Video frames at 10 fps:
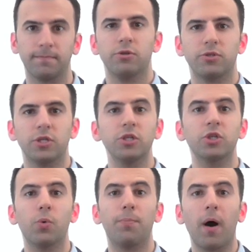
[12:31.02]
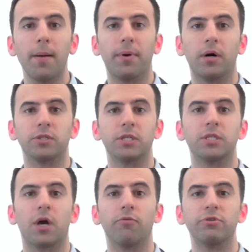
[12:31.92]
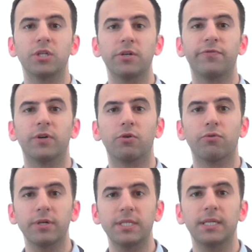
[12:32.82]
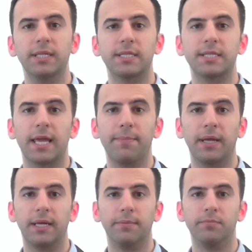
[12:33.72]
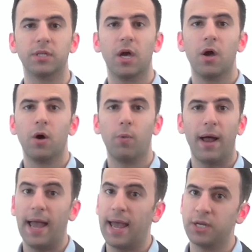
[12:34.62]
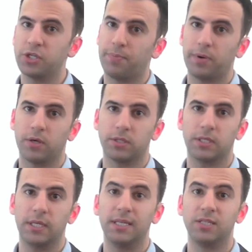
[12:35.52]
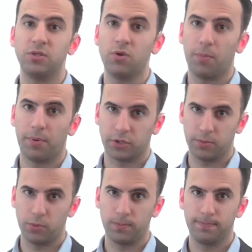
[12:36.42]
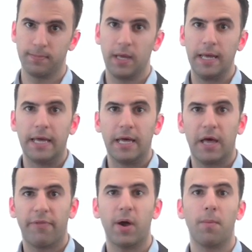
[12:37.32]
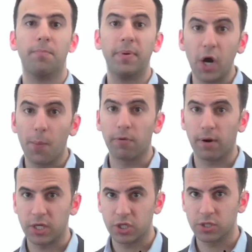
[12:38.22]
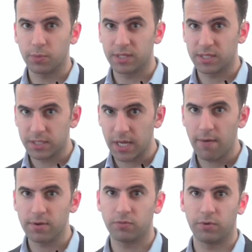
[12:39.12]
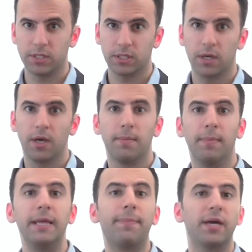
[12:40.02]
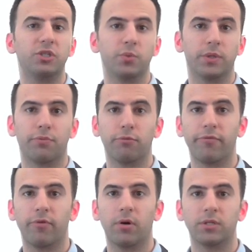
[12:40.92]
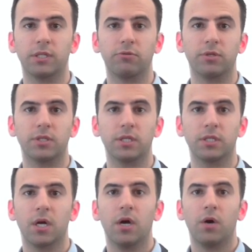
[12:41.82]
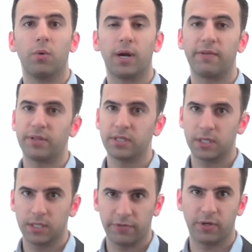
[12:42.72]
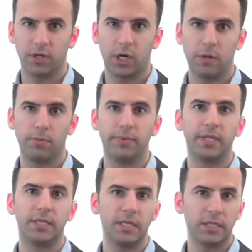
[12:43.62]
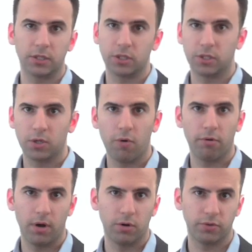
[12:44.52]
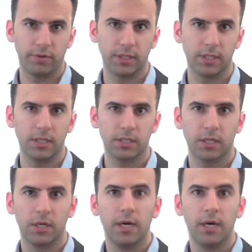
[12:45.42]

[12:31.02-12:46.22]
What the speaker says: Surgical bypasses are reserved for critically ischemic limbs where angioplasty is not possible. They are big operations with serious risk. Many patients with peripheral arterial disease will have other significant comorbidities such as coronary artery disease,